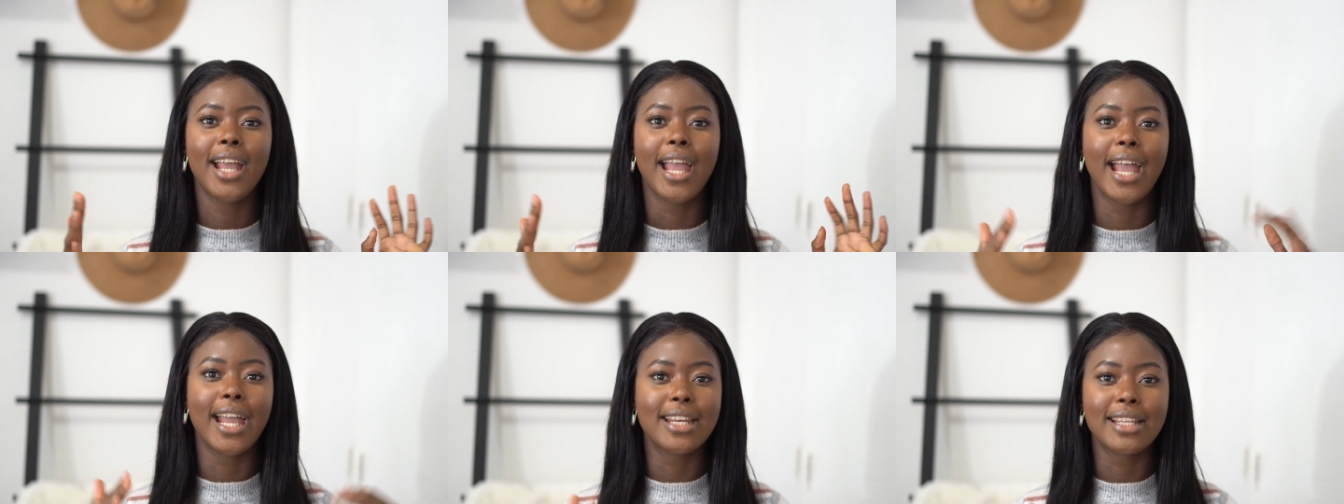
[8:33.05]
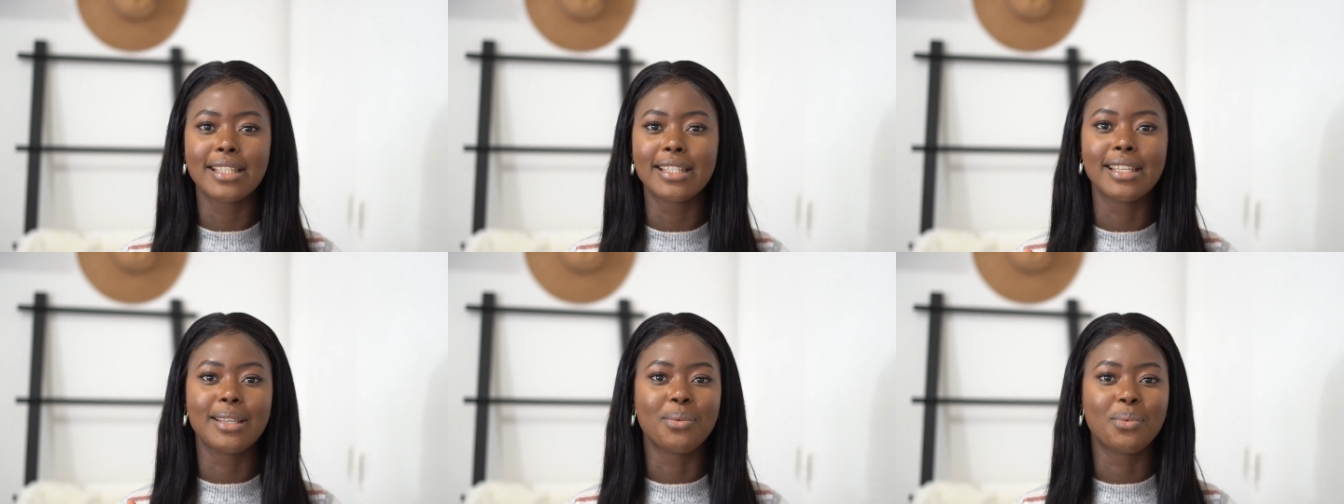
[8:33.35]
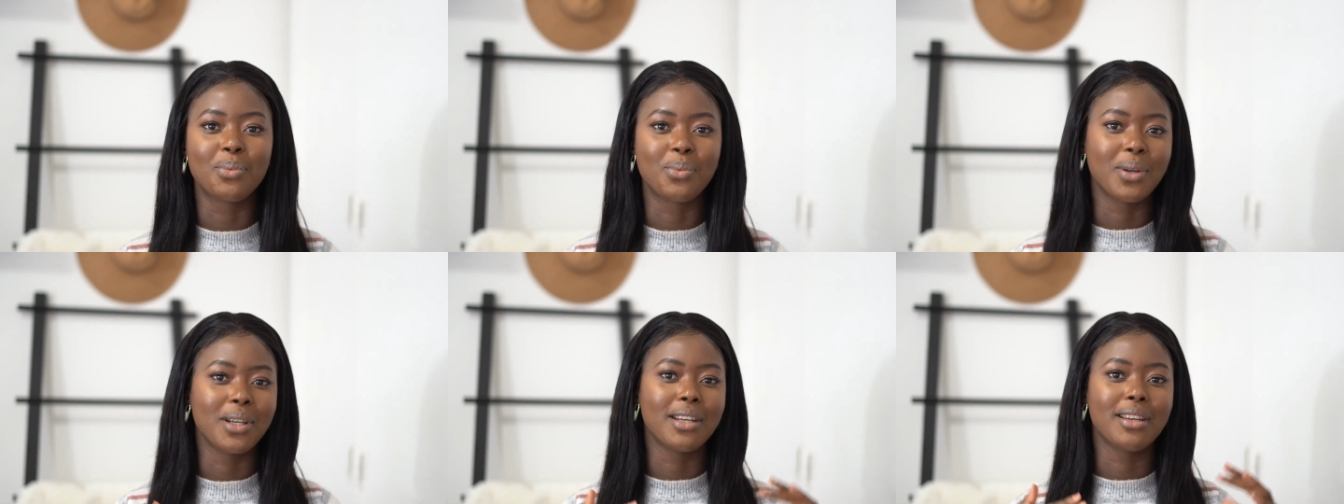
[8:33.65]
edit
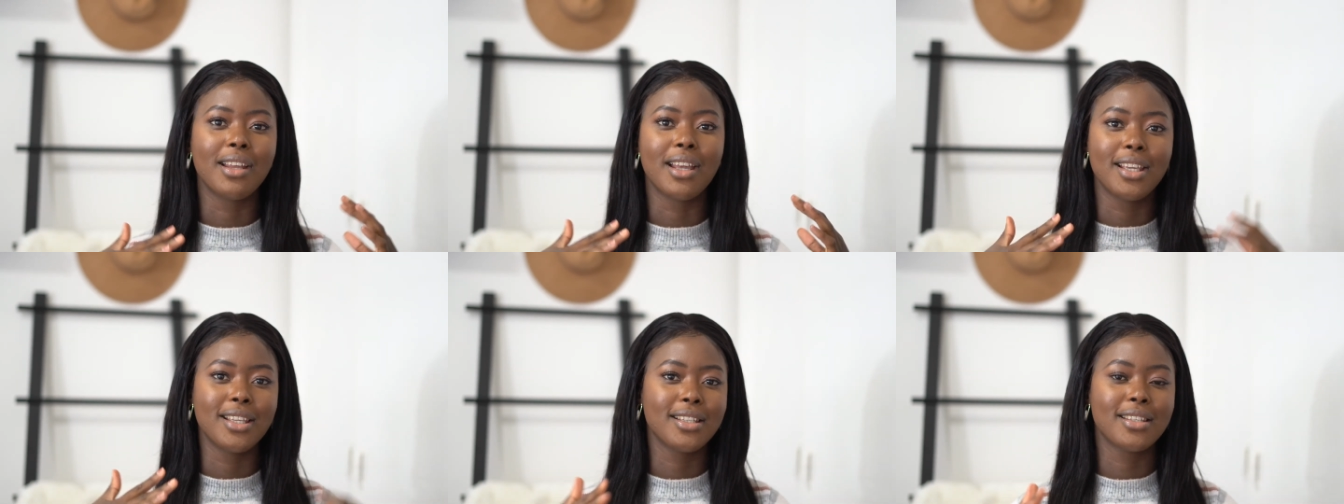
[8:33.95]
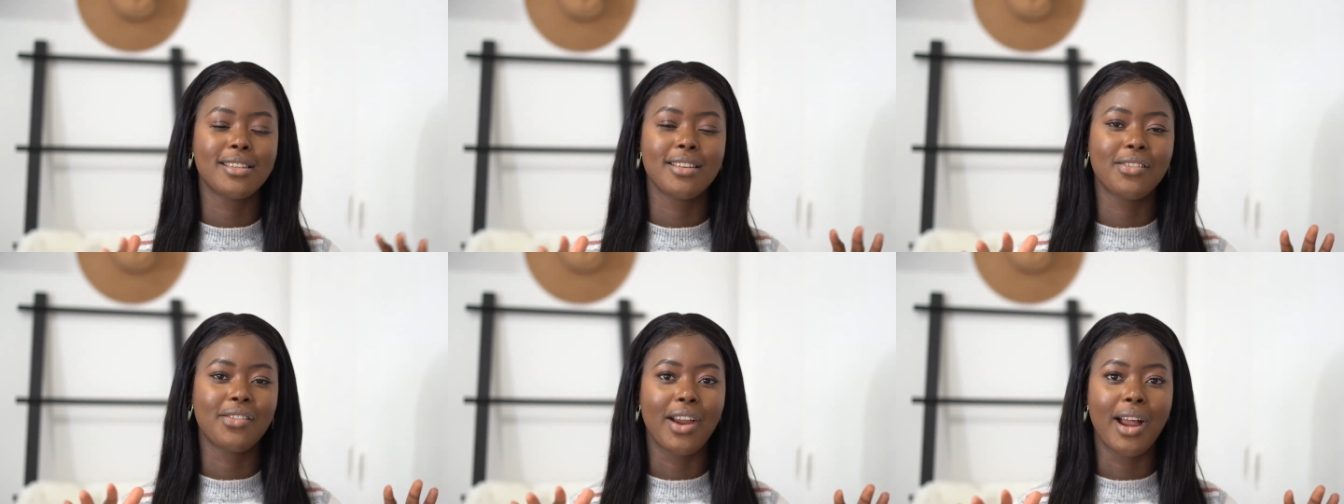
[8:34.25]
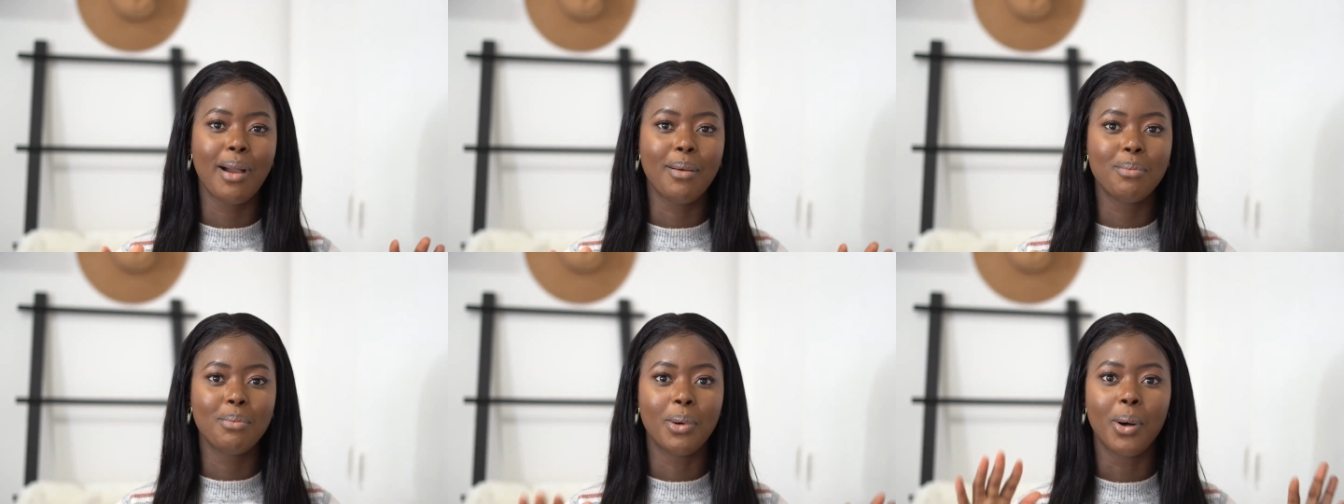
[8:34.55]
it with
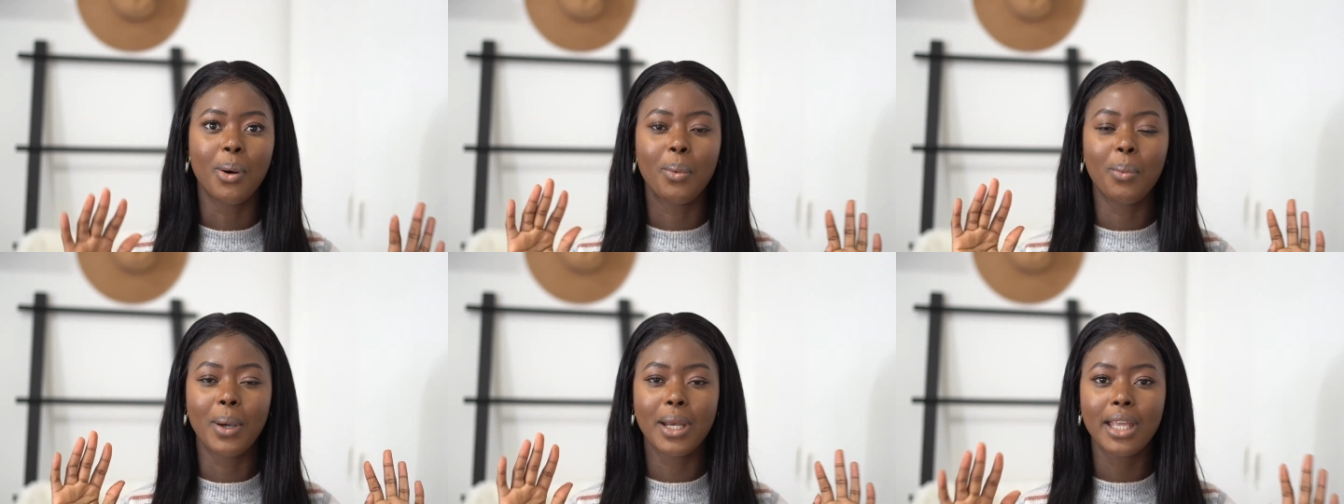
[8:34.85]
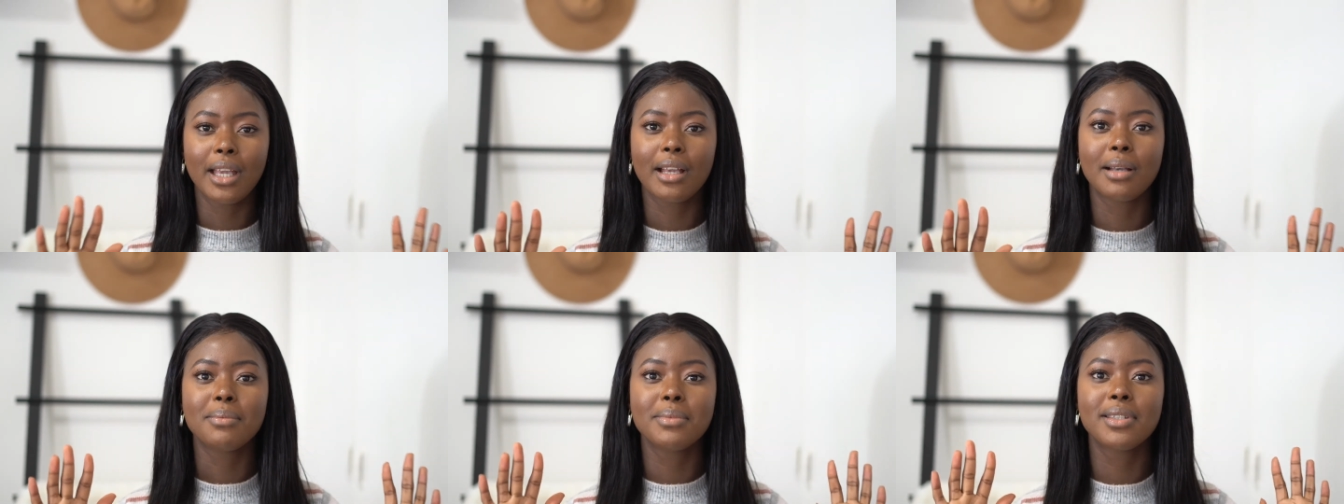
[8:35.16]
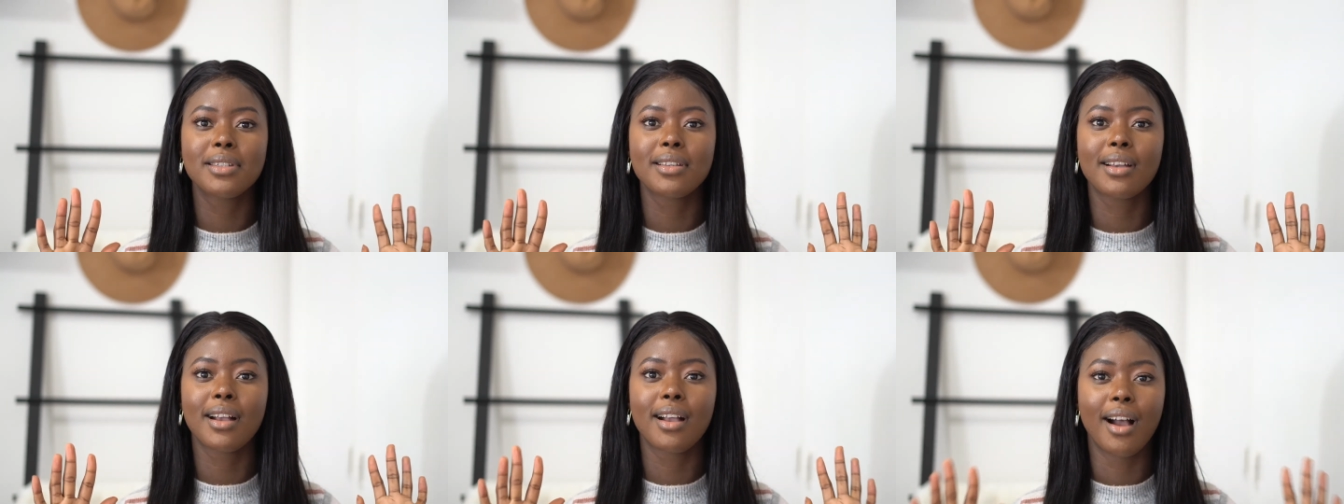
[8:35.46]
Instagram, but when it
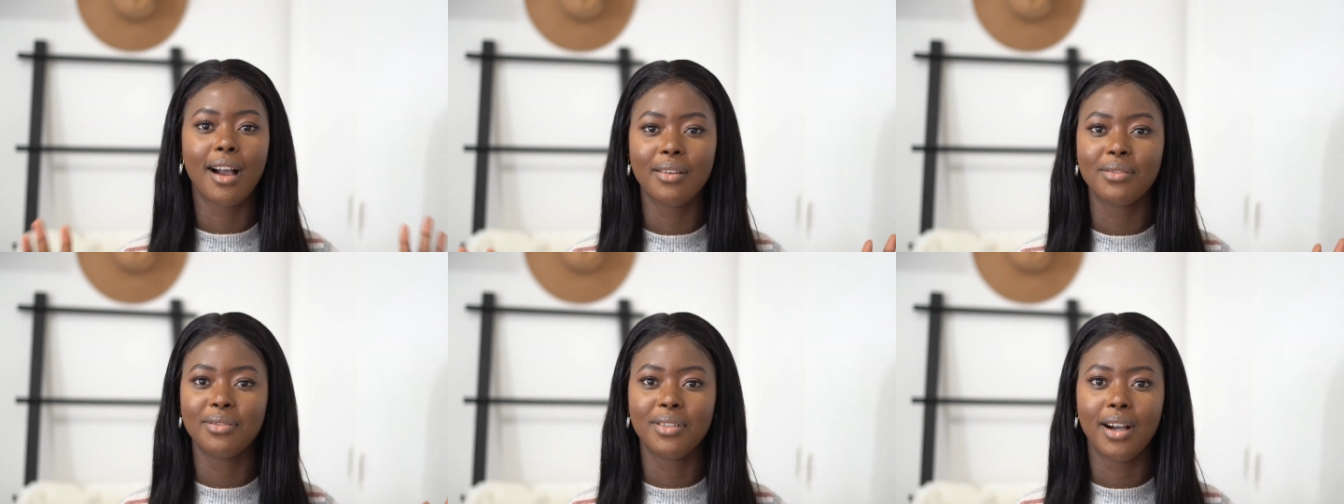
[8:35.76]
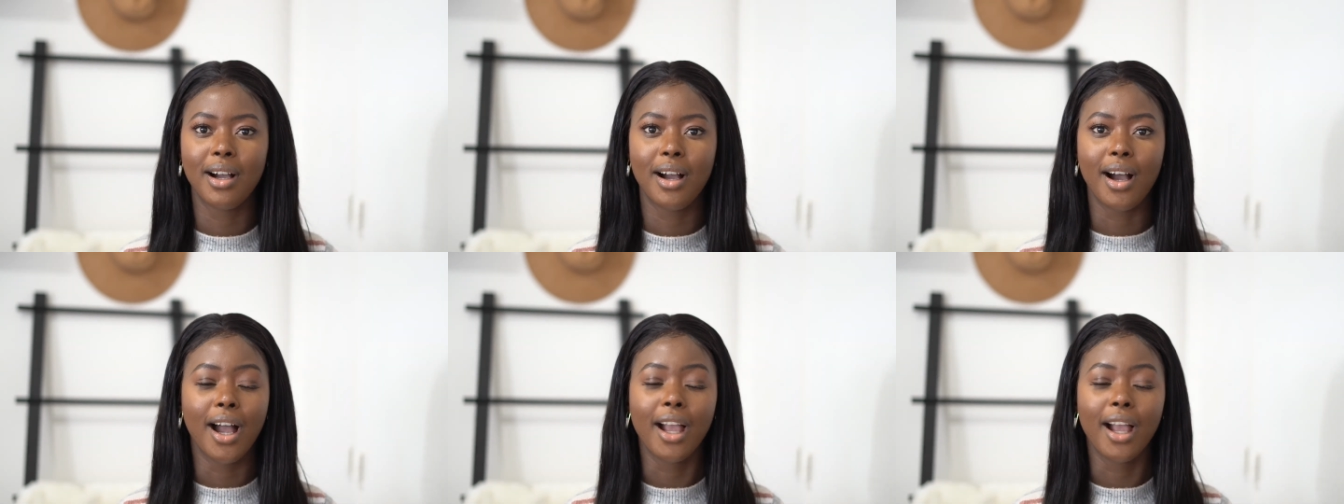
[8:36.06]
comes to Canva,